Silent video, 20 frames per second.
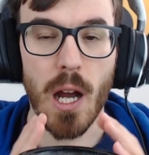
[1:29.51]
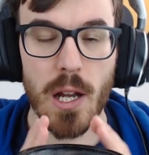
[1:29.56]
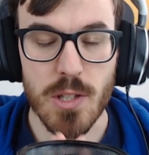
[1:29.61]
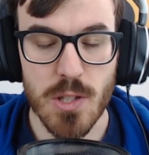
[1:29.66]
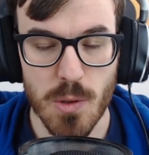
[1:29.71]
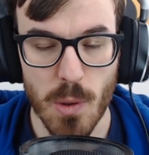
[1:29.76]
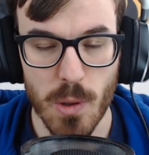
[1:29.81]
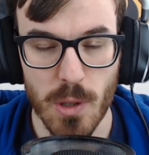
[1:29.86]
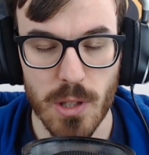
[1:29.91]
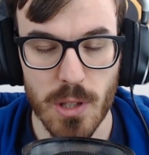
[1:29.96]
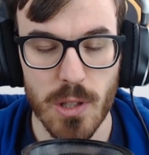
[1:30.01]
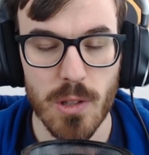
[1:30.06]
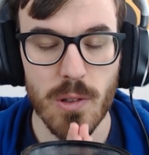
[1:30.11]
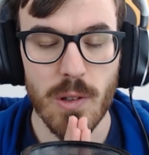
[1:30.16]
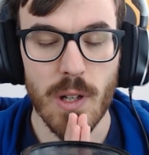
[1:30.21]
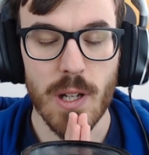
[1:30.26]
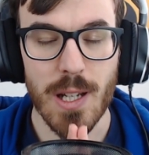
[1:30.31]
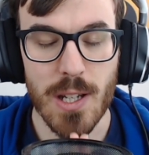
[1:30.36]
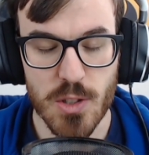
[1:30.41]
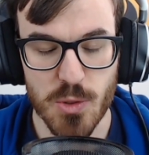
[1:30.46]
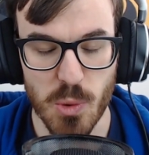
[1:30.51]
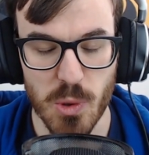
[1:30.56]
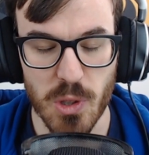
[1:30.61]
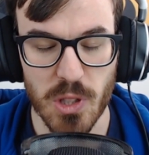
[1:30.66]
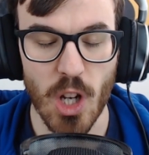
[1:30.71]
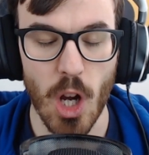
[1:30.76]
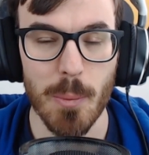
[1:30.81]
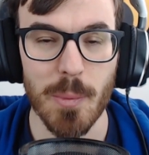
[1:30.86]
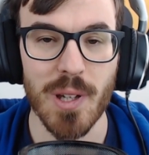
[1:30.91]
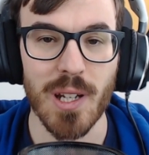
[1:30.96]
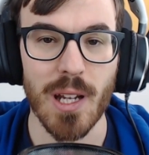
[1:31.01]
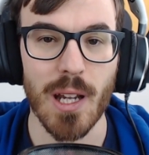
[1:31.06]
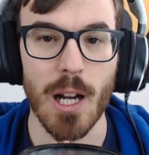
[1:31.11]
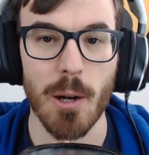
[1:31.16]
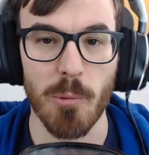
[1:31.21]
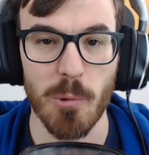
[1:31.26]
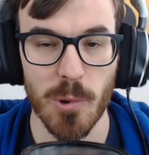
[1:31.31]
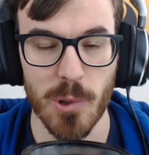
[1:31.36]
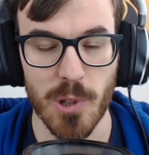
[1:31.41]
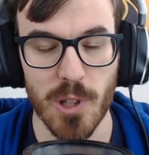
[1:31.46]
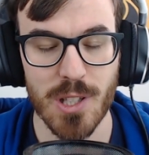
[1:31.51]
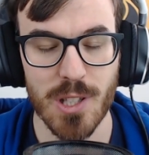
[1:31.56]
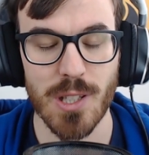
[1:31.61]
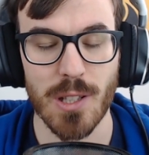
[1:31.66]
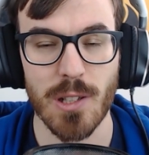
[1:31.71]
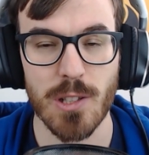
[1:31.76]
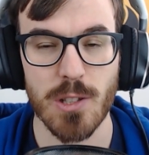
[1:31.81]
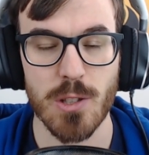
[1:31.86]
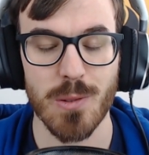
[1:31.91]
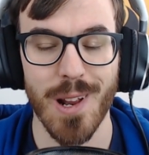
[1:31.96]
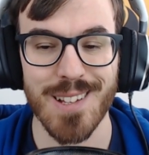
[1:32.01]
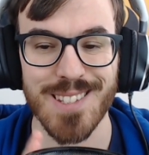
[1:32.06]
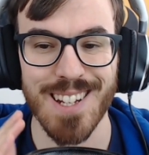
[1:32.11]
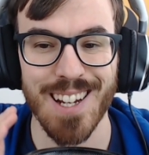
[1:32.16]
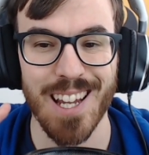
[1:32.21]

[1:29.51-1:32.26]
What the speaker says: I swear to you, it's really coming, and I'm really excited to announce.